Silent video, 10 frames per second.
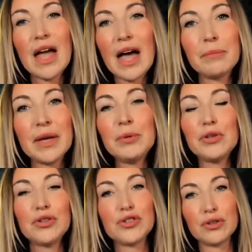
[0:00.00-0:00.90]
And people
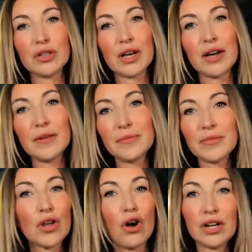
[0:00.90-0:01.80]
who do that
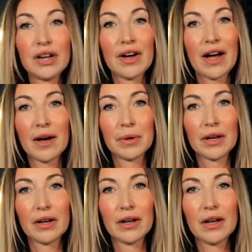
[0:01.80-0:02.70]
are never
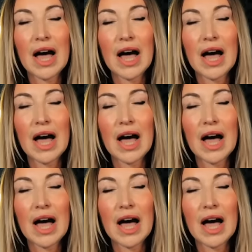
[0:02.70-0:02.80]
happy.